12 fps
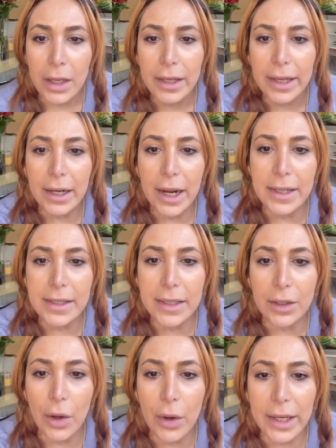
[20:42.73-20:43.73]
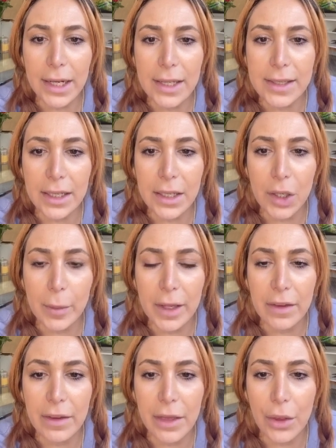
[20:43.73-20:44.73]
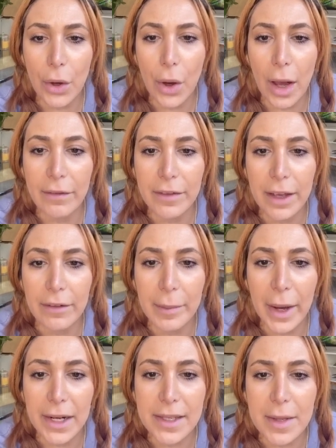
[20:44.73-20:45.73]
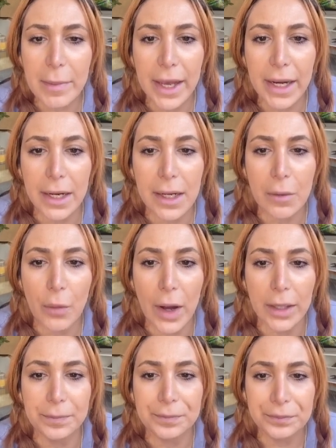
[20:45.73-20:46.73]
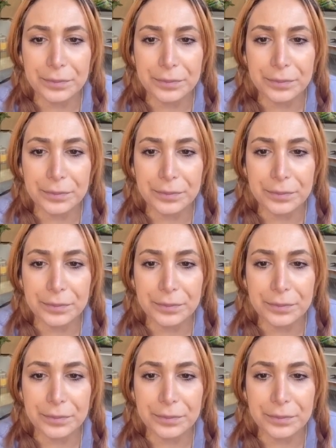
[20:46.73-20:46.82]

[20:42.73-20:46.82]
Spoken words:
Can I still organize a cube even though I've never participated in one?